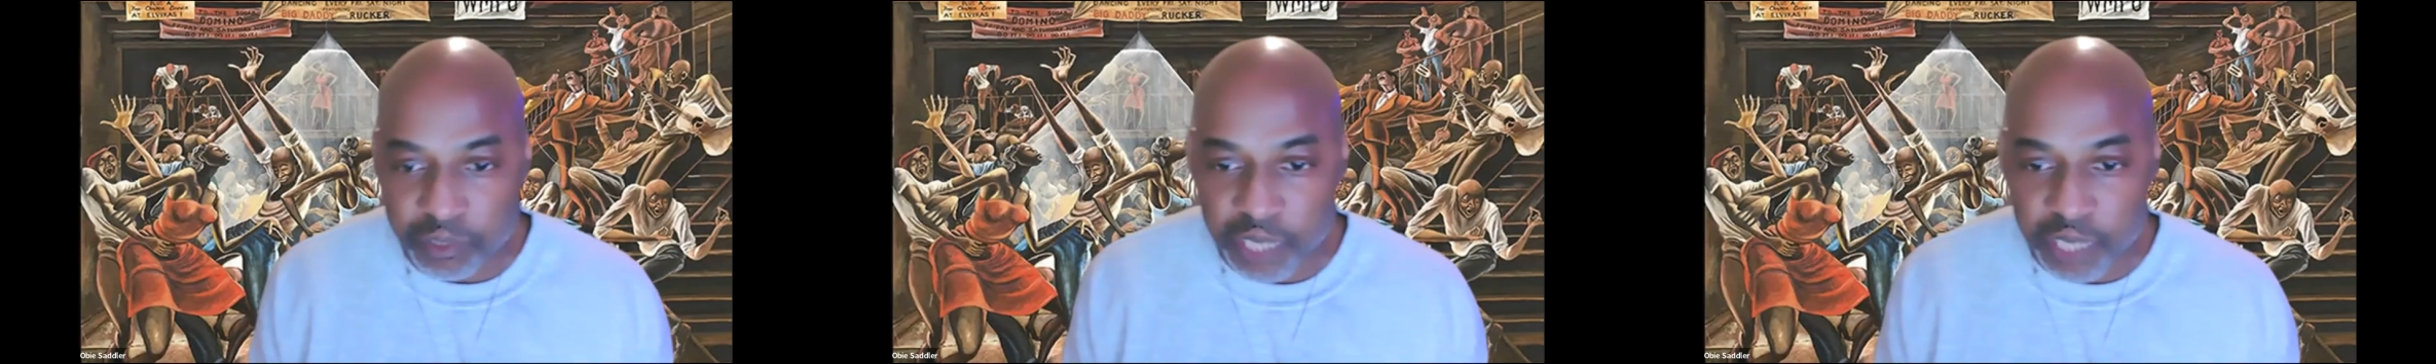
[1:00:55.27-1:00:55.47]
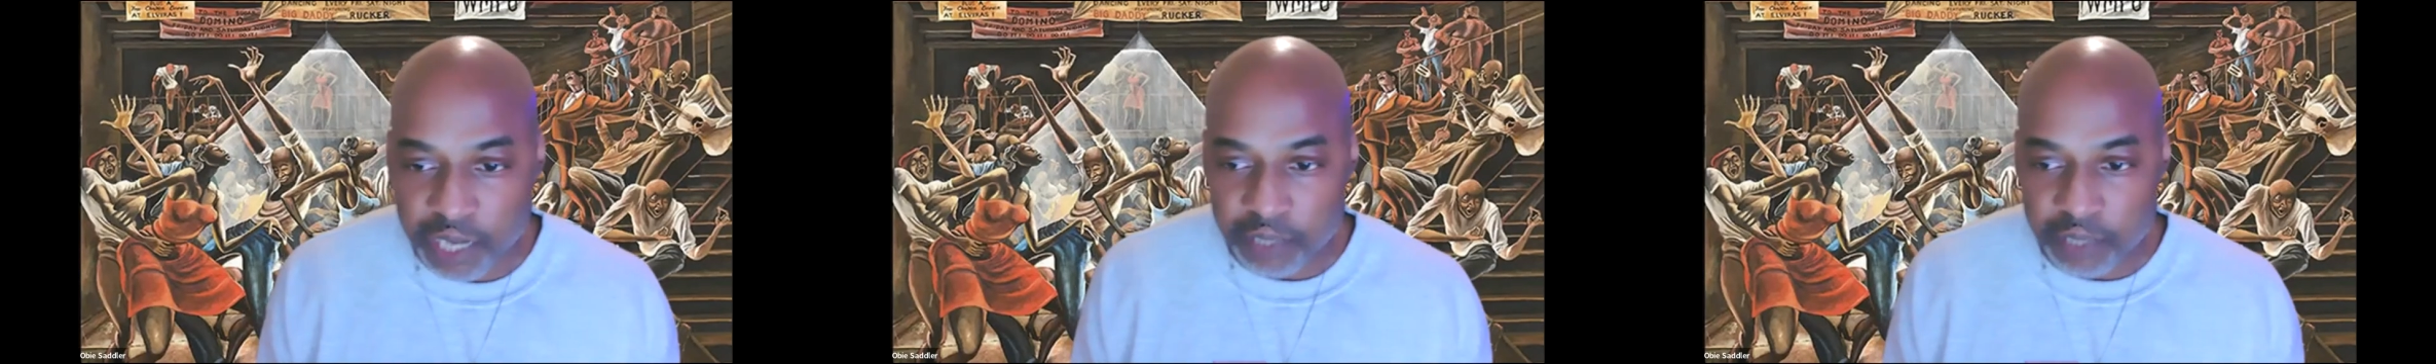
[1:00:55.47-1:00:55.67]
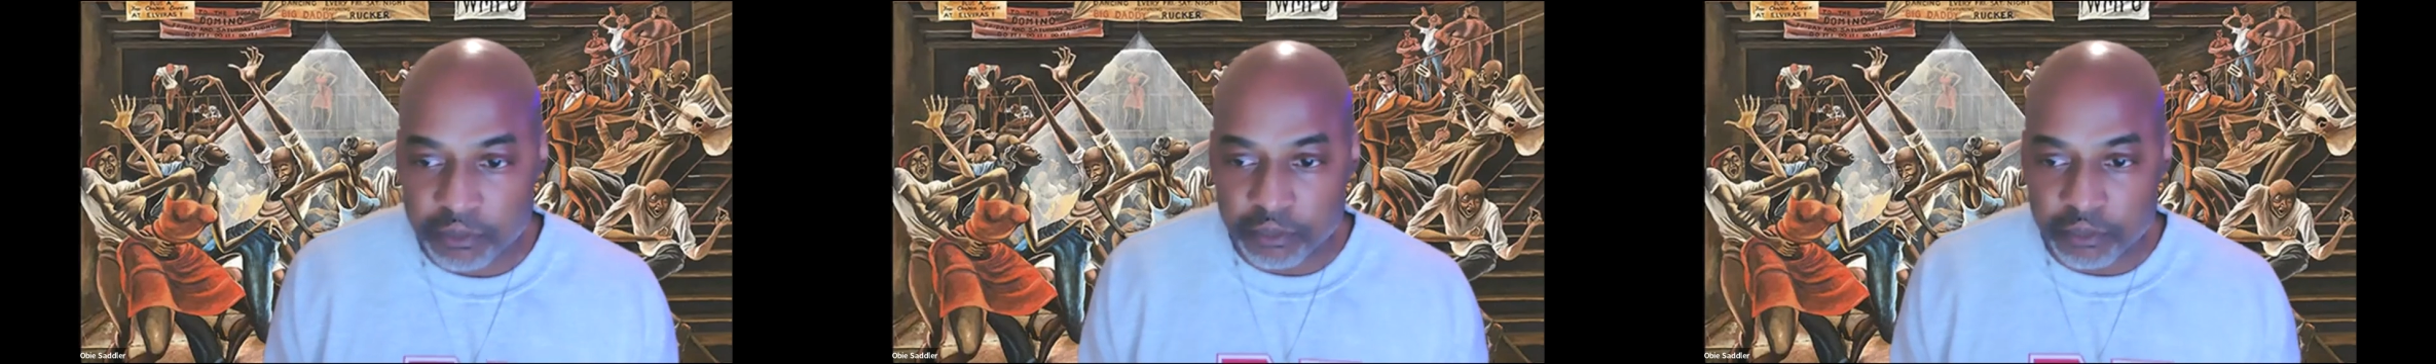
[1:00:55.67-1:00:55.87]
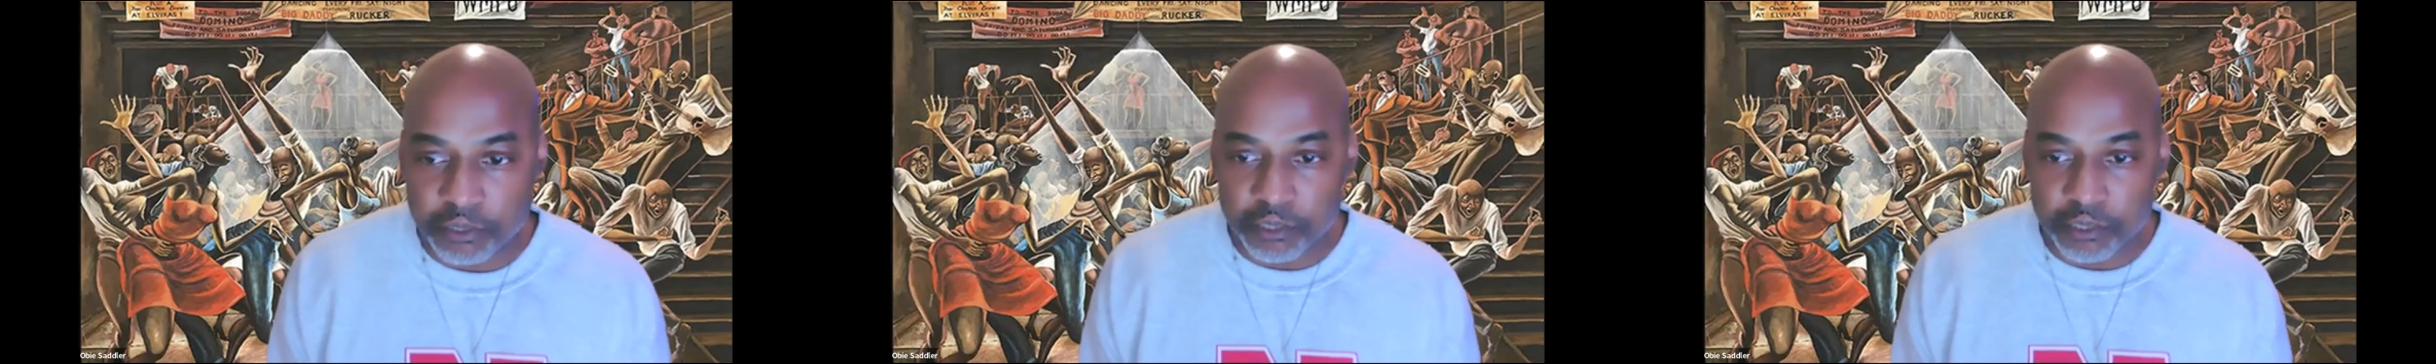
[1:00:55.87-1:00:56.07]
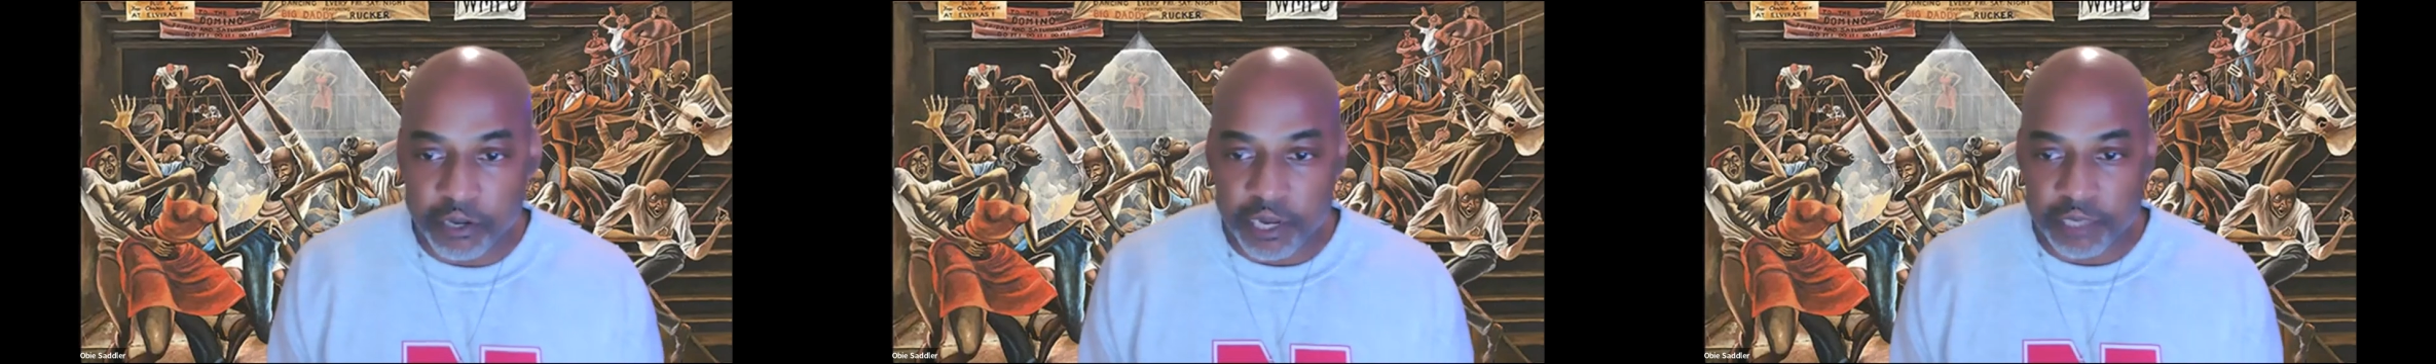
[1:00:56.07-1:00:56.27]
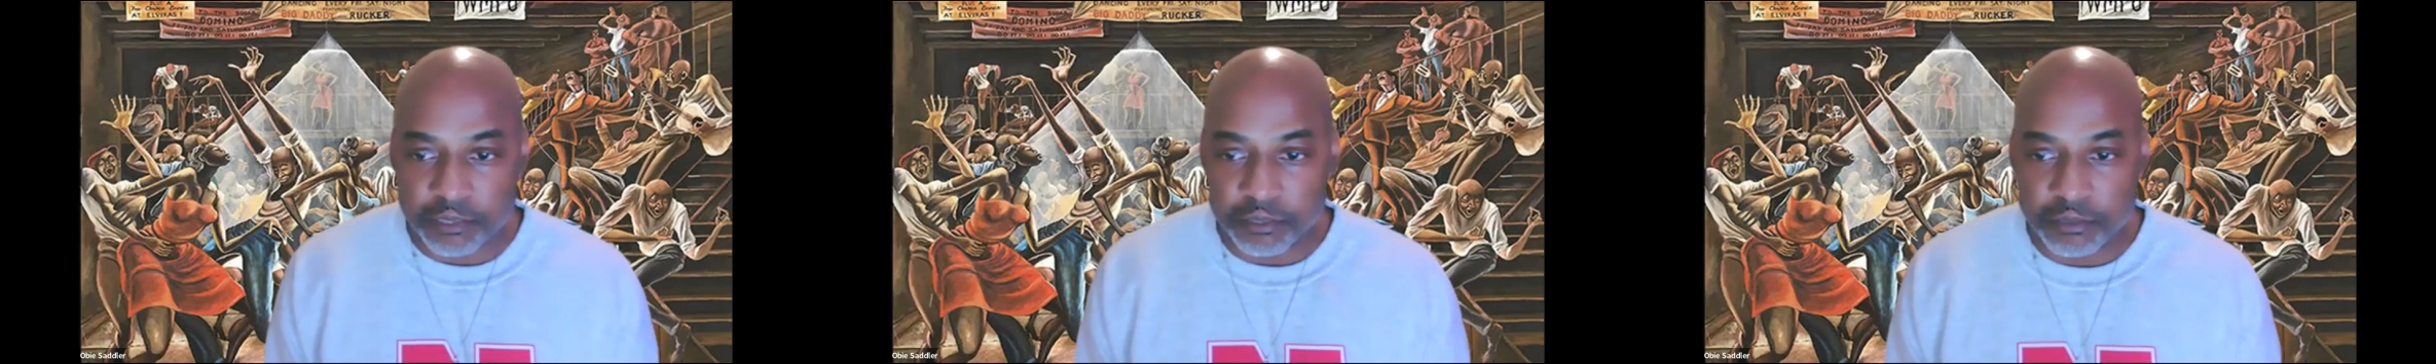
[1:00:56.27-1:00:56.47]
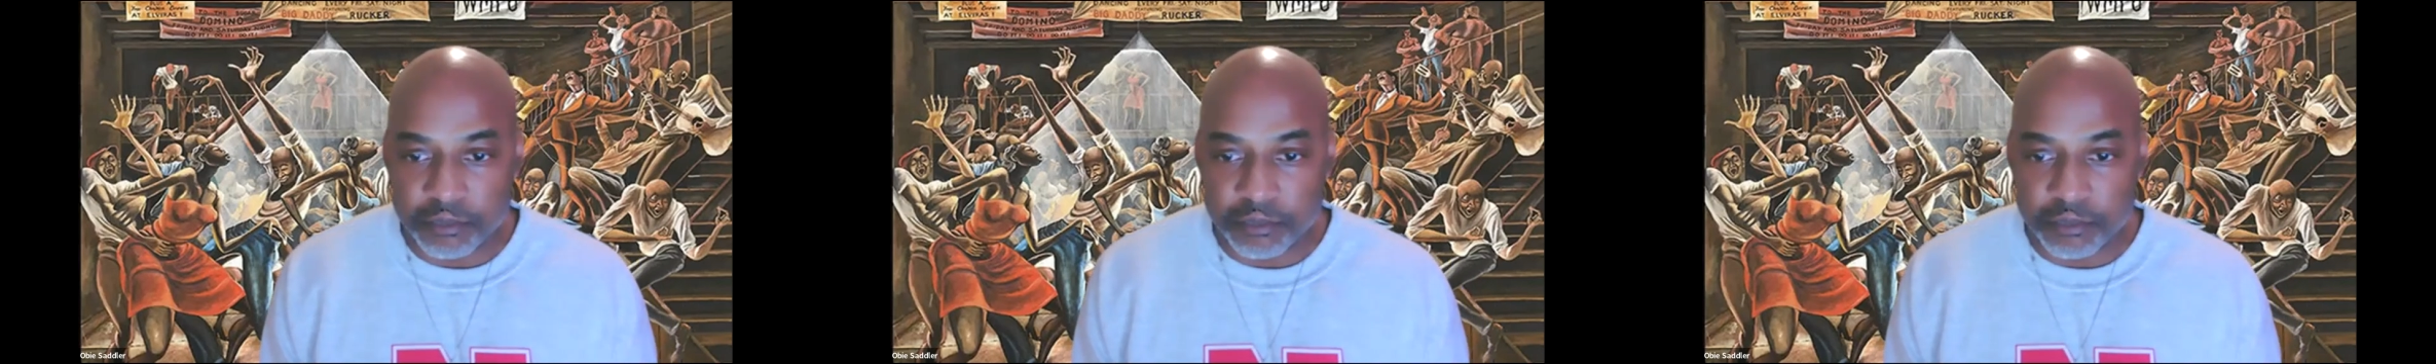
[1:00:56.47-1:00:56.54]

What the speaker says: down on your answer